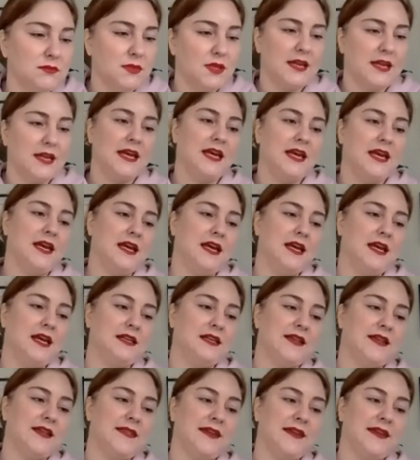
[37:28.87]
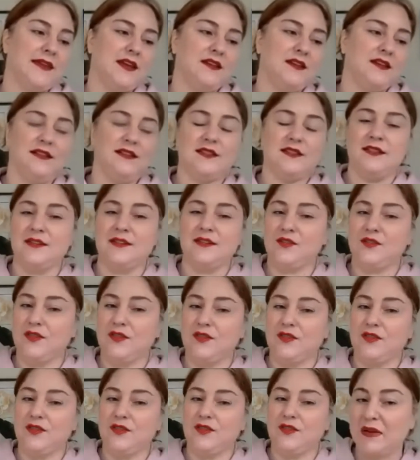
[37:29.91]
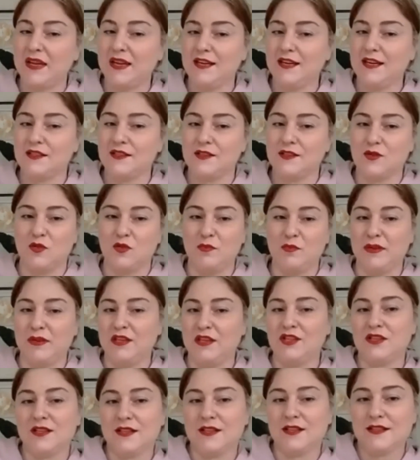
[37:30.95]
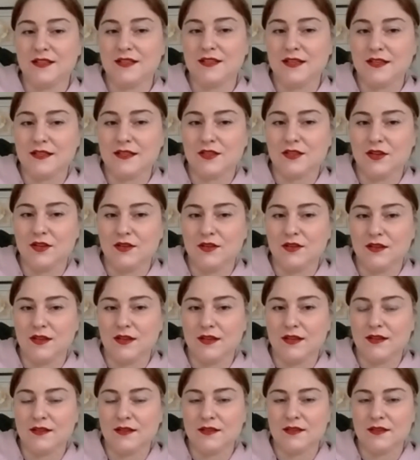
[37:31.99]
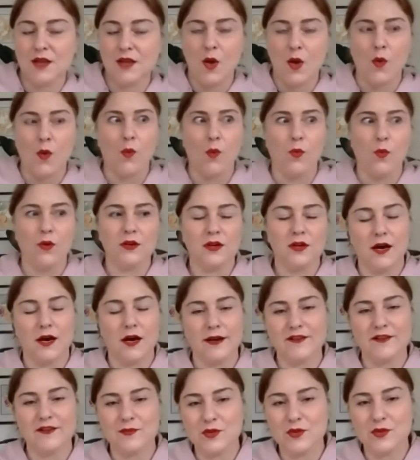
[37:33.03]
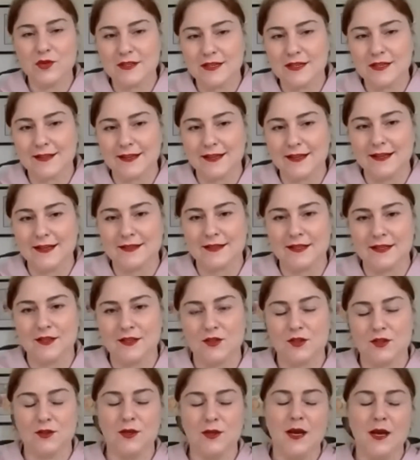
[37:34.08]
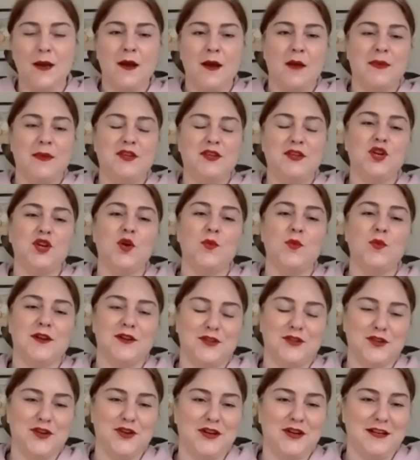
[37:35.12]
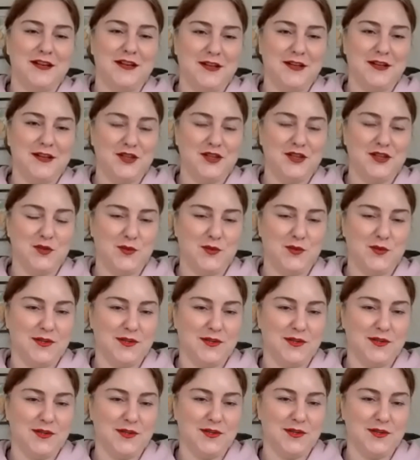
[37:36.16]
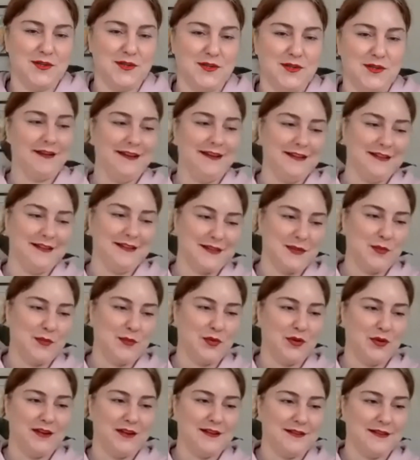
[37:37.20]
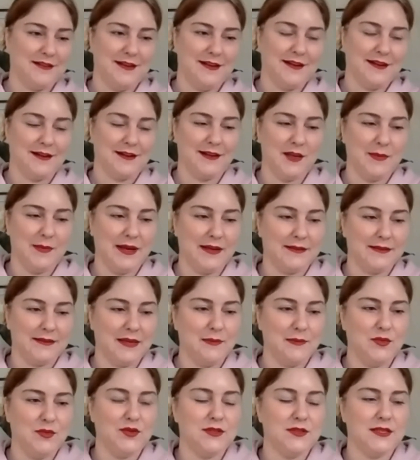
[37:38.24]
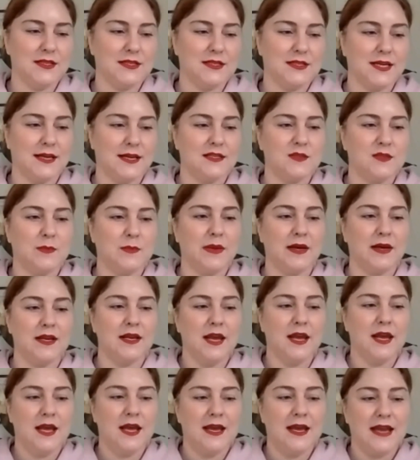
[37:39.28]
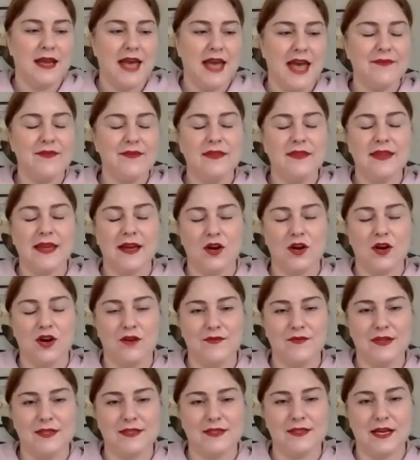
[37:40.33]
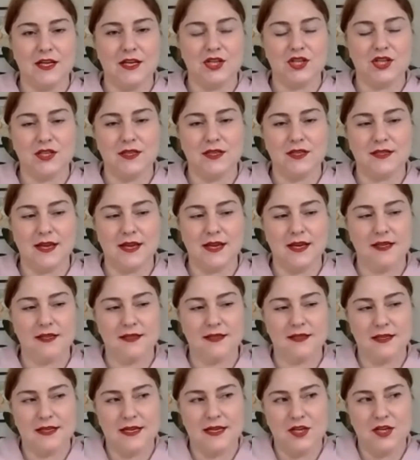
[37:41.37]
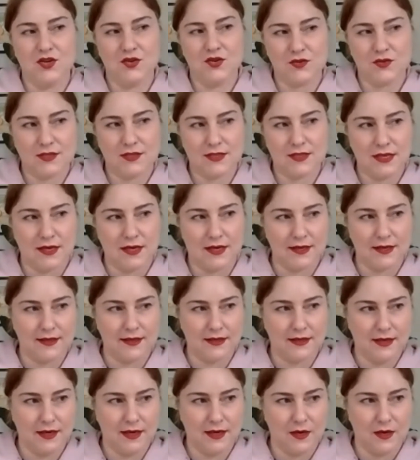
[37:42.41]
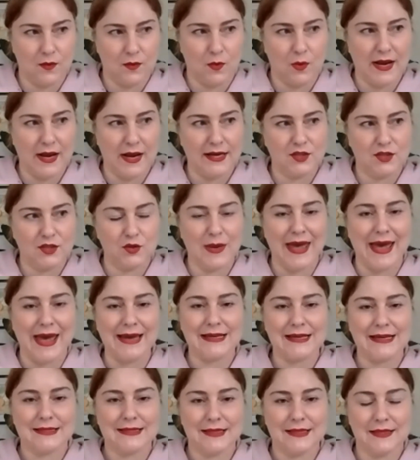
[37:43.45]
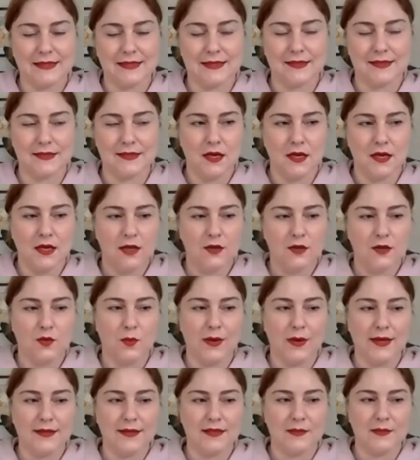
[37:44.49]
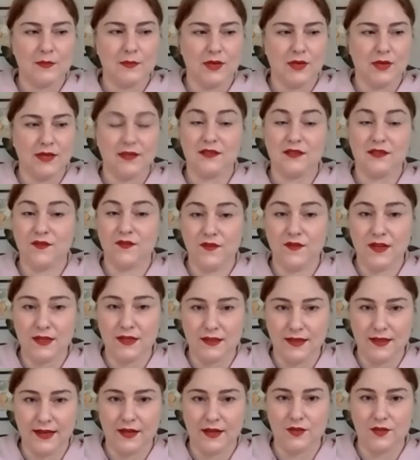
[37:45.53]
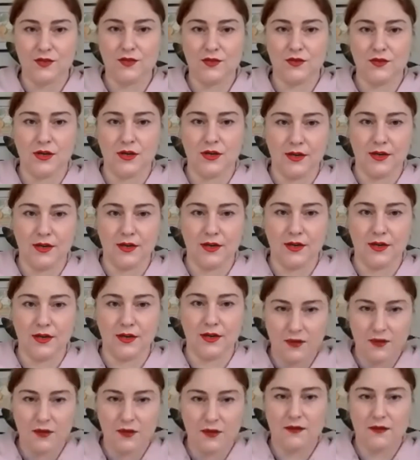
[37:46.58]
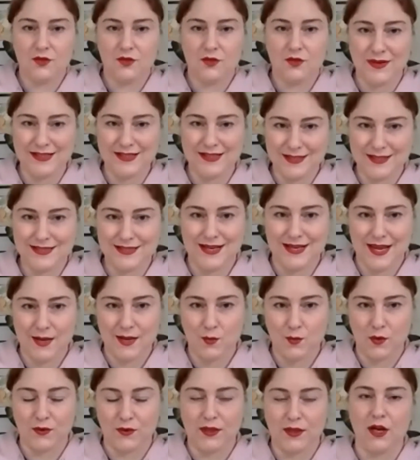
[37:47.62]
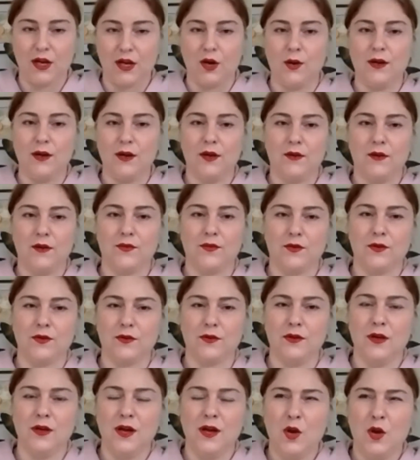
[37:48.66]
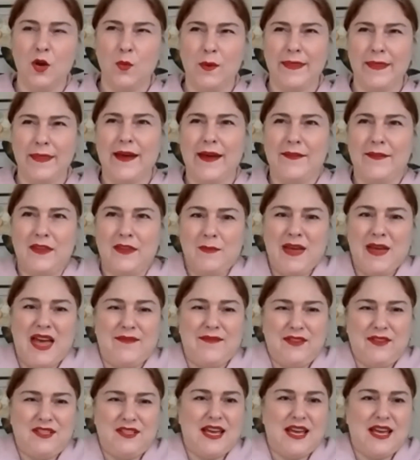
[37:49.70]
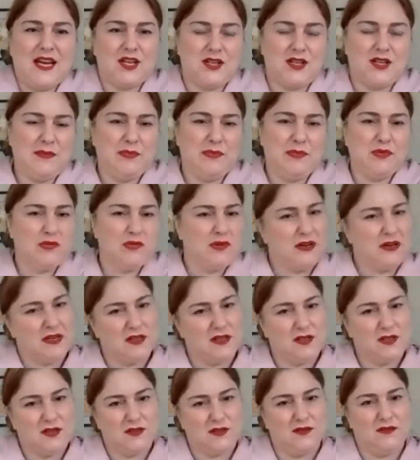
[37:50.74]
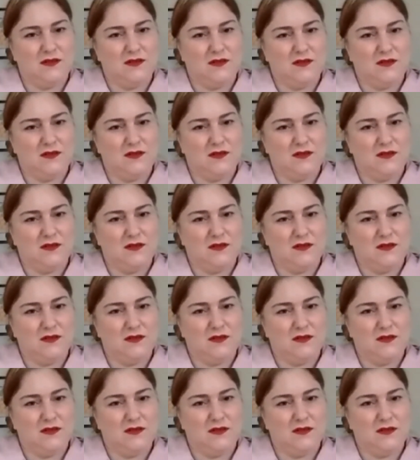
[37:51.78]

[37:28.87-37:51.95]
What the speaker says: And are they listening to things on repeat or binge listening certain things? What kind of music are they listening to? I mean, you don't want to turn it into a, you know, grilling somebody clinically about their music taste, but having that conversation is an interesting, I think, way to access the way somebody is feeling and to kind of to understand what they're going through without them having to actually put it into